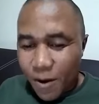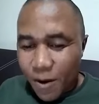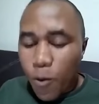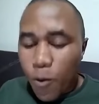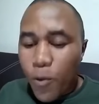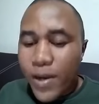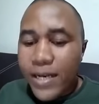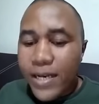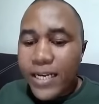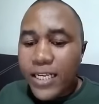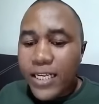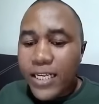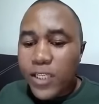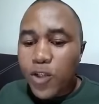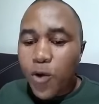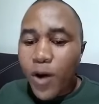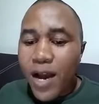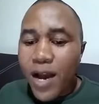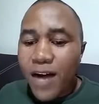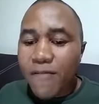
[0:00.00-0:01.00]
We need
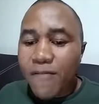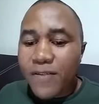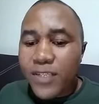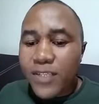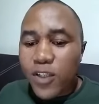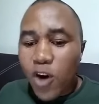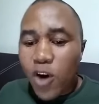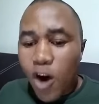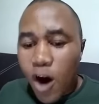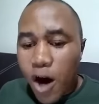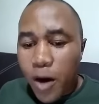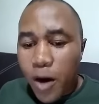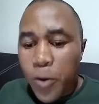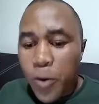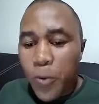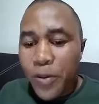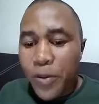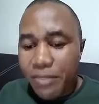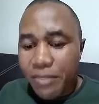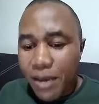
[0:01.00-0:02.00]
to have a talk
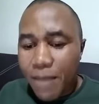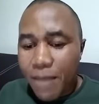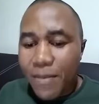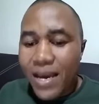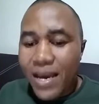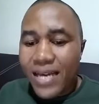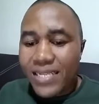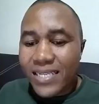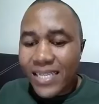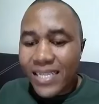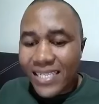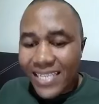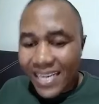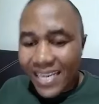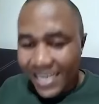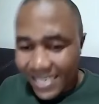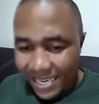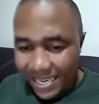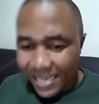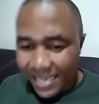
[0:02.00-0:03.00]
with them at a
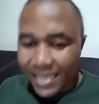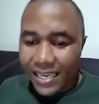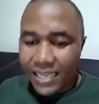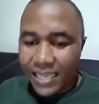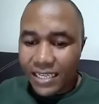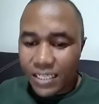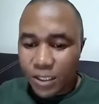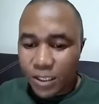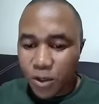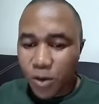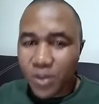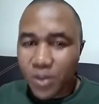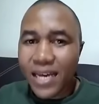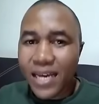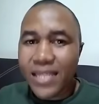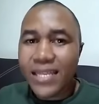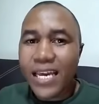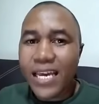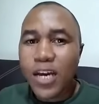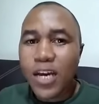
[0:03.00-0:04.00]
tender age so
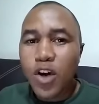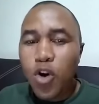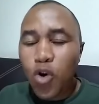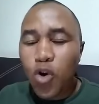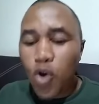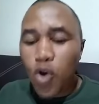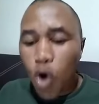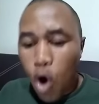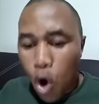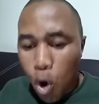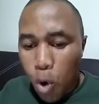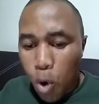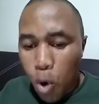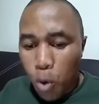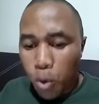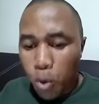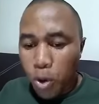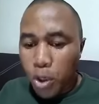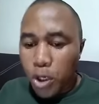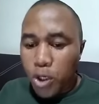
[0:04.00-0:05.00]
that they
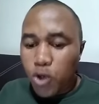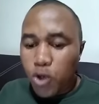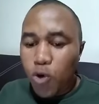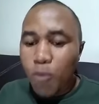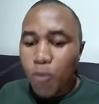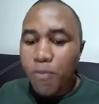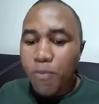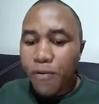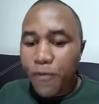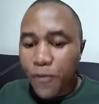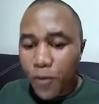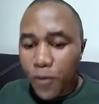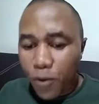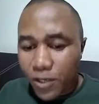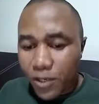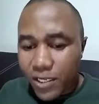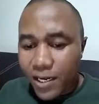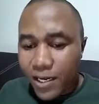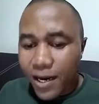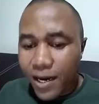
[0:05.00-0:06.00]
grow to be
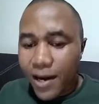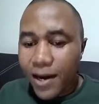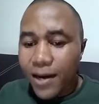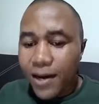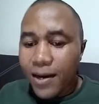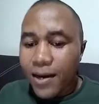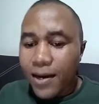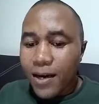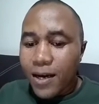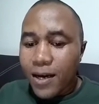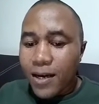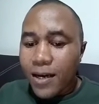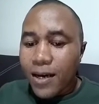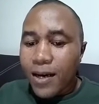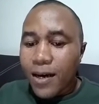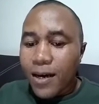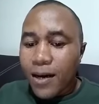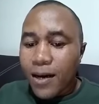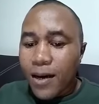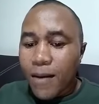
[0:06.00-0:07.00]
future
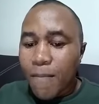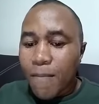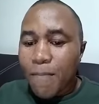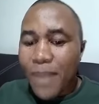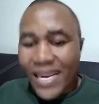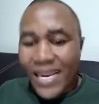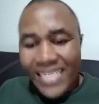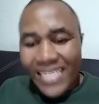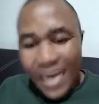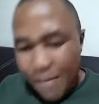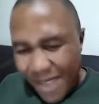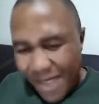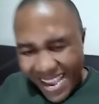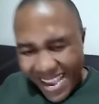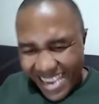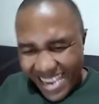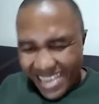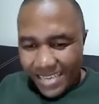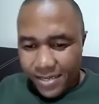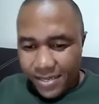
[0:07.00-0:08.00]
better man.